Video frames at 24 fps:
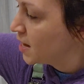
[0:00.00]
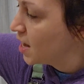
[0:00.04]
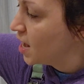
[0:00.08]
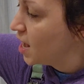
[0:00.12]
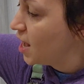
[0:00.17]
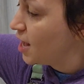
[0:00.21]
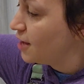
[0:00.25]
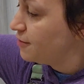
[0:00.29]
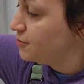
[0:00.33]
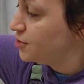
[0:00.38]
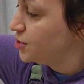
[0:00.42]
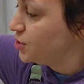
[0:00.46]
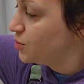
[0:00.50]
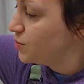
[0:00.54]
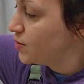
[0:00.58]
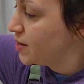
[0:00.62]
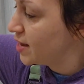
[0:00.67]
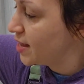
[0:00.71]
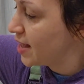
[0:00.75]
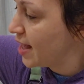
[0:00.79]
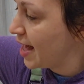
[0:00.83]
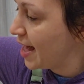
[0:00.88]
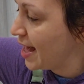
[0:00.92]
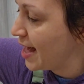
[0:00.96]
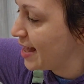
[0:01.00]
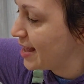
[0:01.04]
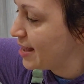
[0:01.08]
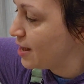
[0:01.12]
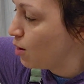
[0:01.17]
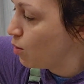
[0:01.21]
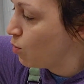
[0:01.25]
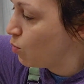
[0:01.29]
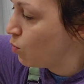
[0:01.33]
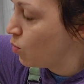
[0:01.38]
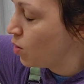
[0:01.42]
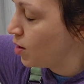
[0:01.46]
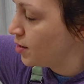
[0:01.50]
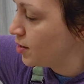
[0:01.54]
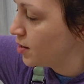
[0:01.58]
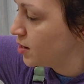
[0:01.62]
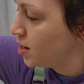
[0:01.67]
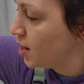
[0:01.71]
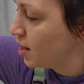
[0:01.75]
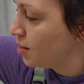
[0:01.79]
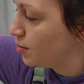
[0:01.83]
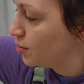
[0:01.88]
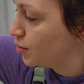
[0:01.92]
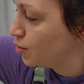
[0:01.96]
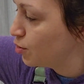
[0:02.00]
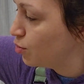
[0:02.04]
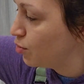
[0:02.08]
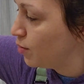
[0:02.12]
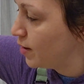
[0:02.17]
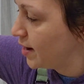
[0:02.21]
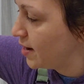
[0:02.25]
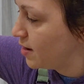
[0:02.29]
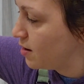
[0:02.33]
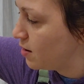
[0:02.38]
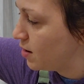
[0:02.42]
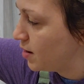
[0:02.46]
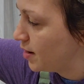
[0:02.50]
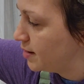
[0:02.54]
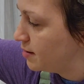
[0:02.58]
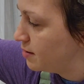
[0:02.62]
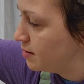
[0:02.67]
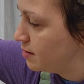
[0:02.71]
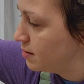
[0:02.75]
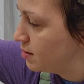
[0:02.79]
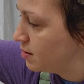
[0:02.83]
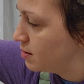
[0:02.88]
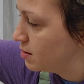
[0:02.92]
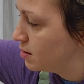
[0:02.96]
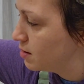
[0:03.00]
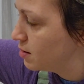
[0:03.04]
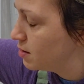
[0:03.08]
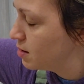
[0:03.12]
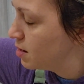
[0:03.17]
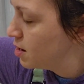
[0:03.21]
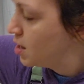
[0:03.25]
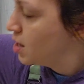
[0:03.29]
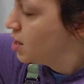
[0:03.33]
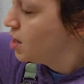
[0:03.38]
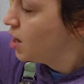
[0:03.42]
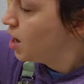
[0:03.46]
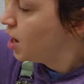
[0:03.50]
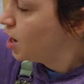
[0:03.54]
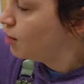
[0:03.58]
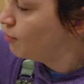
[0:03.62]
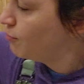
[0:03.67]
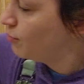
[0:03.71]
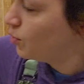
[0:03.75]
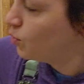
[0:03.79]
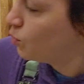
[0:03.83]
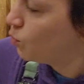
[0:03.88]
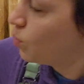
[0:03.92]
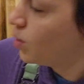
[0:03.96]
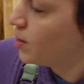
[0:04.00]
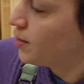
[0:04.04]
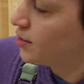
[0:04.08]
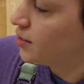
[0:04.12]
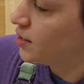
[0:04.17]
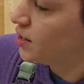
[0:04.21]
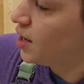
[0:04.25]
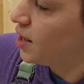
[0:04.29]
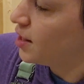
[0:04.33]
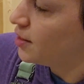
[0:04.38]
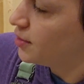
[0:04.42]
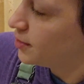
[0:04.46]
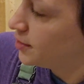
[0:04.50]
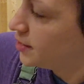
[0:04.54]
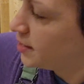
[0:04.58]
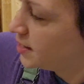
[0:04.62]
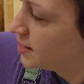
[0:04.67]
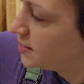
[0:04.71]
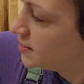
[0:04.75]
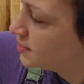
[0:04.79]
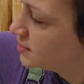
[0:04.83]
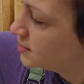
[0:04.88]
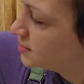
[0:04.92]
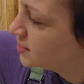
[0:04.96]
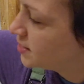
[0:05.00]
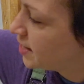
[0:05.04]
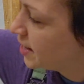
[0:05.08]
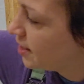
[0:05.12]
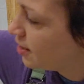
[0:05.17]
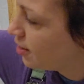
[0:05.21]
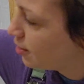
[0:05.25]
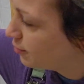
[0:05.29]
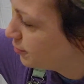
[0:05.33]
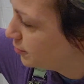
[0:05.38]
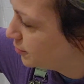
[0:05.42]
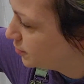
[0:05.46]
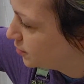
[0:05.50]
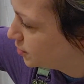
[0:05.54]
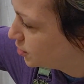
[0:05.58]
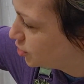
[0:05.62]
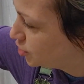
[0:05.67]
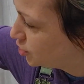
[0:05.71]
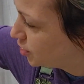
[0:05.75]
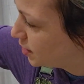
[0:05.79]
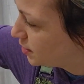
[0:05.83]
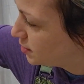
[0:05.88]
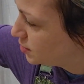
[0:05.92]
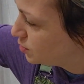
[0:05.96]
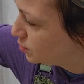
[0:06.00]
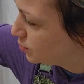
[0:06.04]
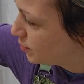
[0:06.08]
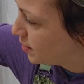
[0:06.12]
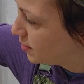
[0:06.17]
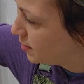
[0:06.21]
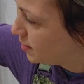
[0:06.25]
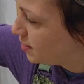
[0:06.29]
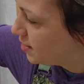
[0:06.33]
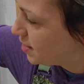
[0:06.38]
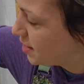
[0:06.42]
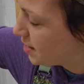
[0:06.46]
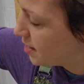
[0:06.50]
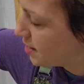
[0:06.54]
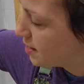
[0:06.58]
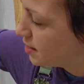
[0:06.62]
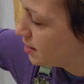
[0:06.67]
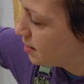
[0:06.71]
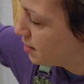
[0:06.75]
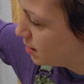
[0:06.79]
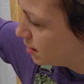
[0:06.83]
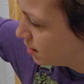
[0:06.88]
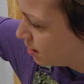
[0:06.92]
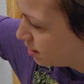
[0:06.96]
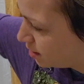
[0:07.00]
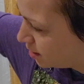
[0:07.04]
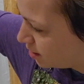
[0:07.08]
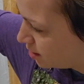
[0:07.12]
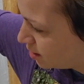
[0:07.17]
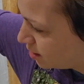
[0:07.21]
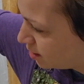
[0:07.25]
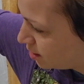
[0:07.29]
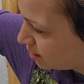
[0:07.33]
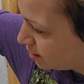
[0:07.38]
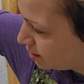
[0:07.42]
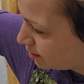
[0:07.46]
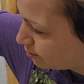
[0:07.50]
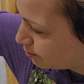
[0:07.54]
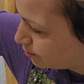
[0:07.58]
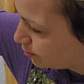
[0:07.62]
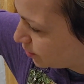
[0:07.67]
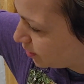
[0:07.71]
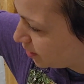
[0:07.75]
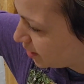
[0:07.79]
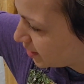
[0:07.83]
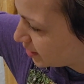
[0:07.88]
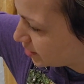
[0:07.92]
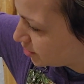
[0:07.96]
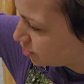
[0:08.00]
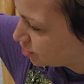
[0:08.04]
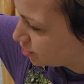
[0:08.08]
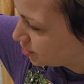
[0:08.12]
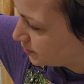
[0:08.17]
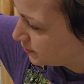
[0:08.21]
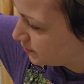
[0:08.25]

of doing a watercolor crayon over watercolor itself just with the brush